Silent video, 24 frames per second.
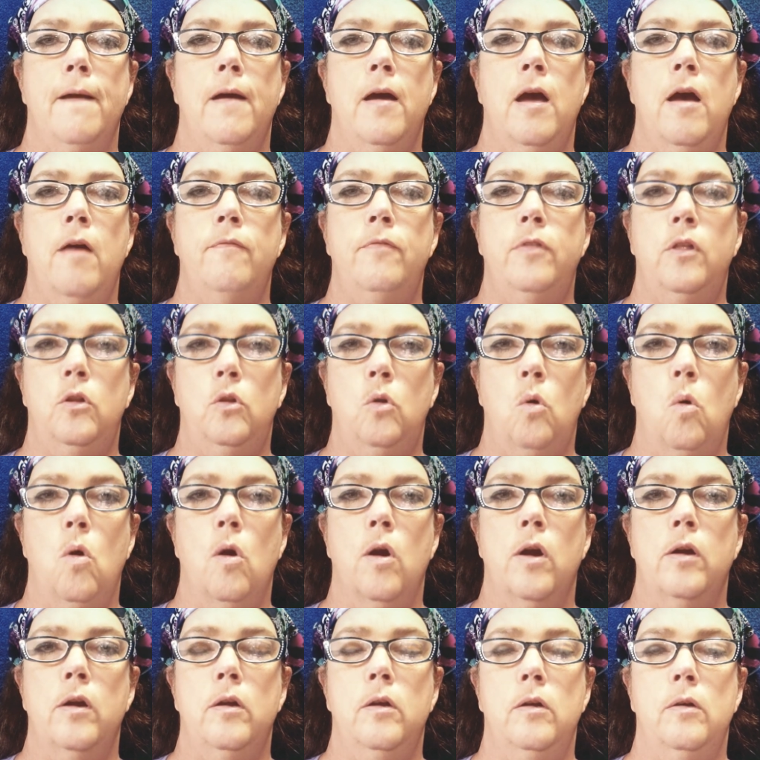of the
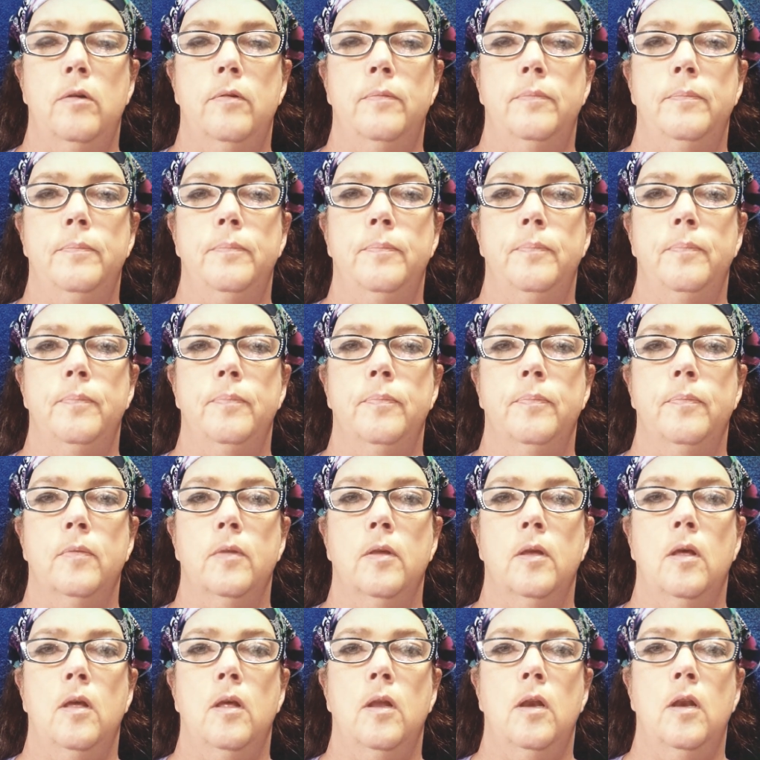Lord.
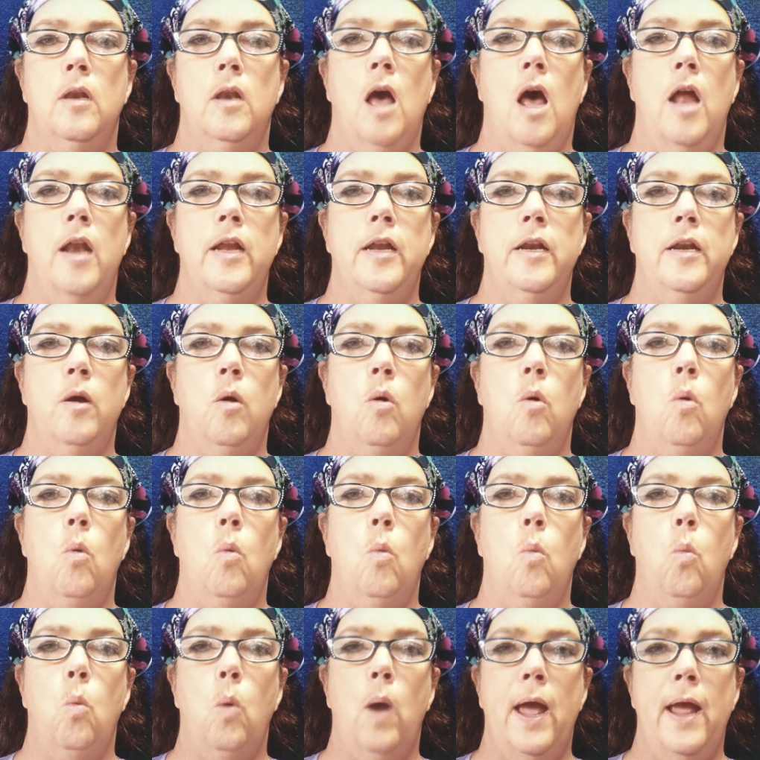Not in a
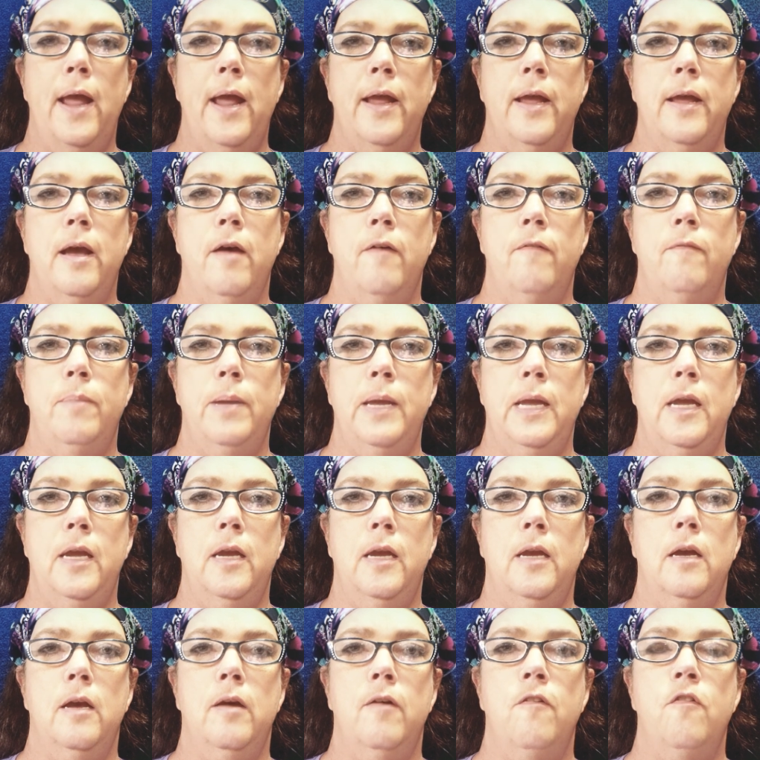way of
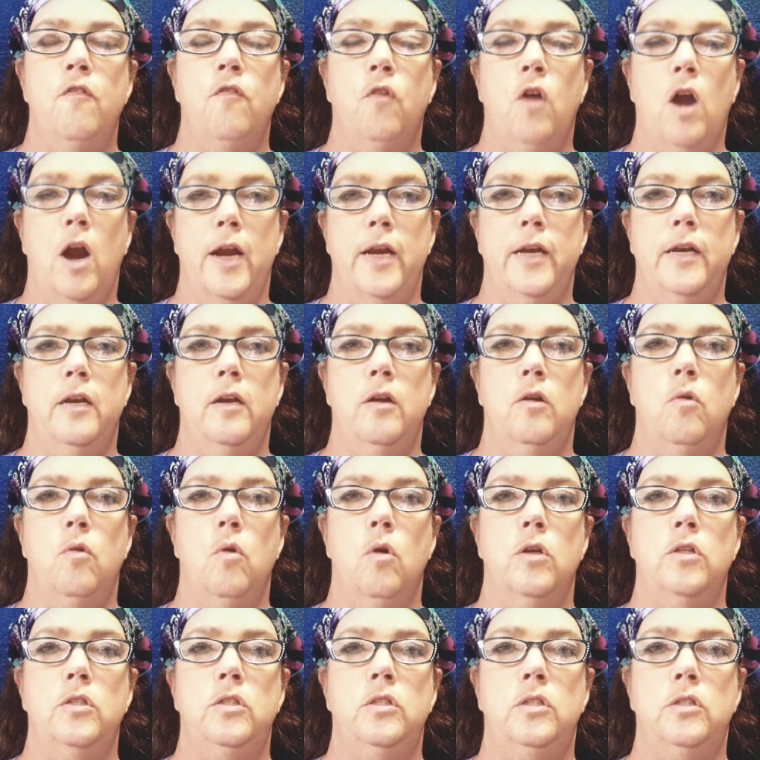being frightened
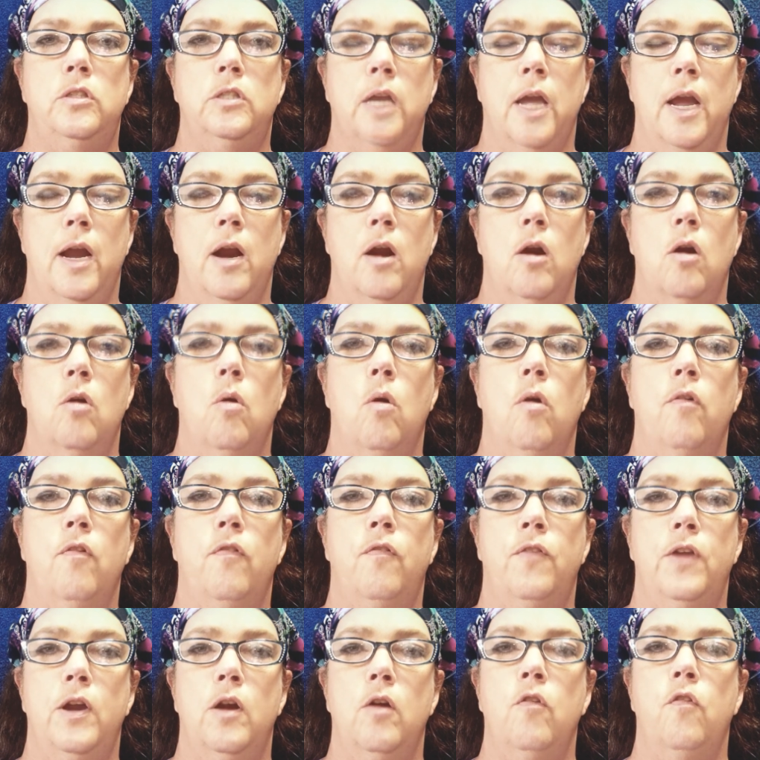or scared or
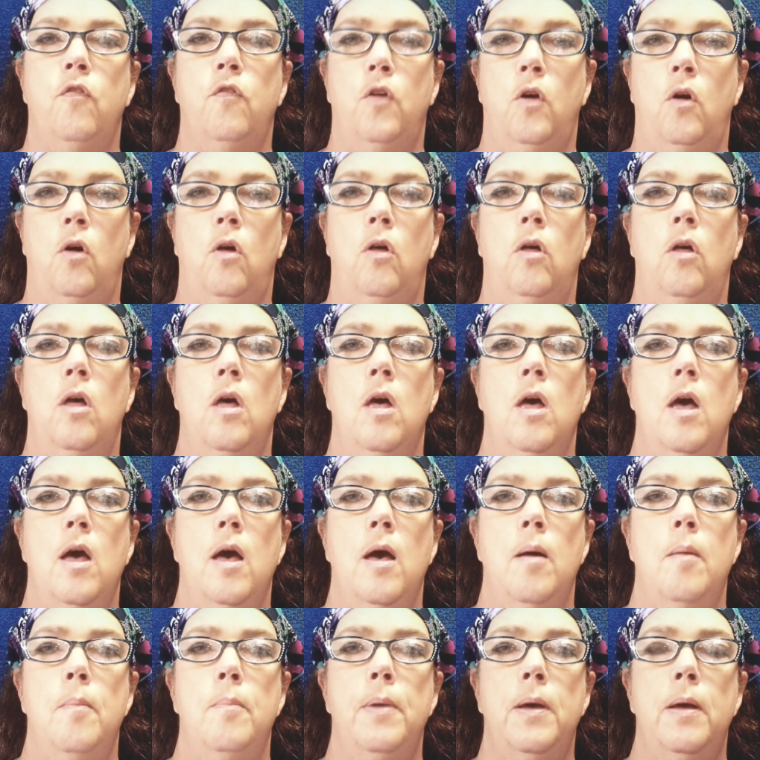fearful,
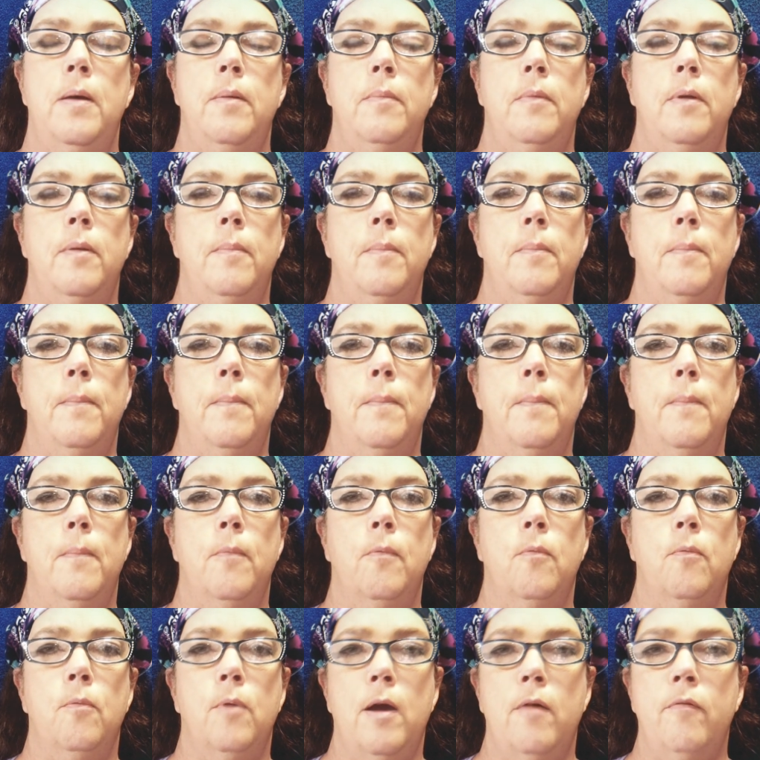but
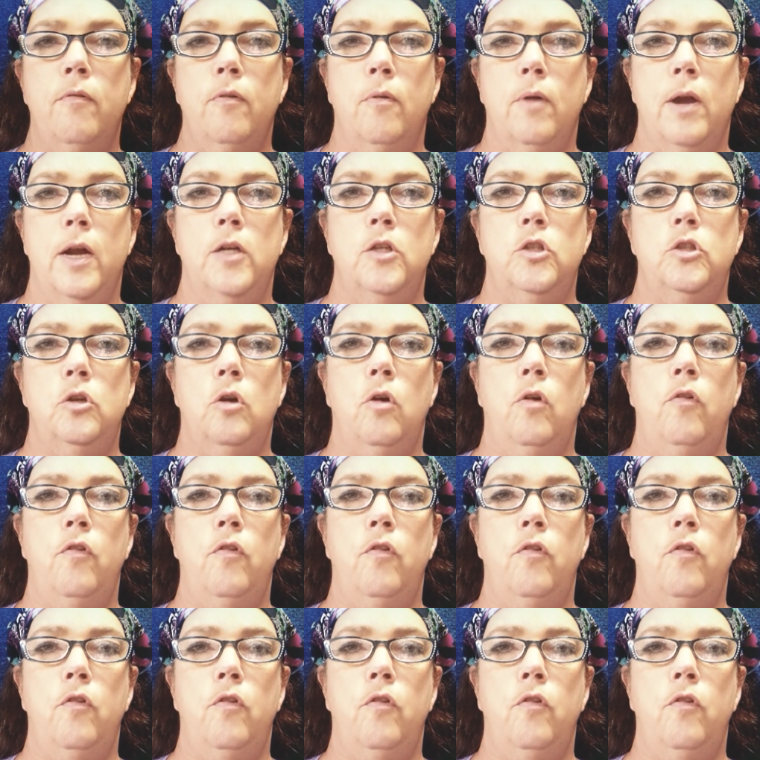reverential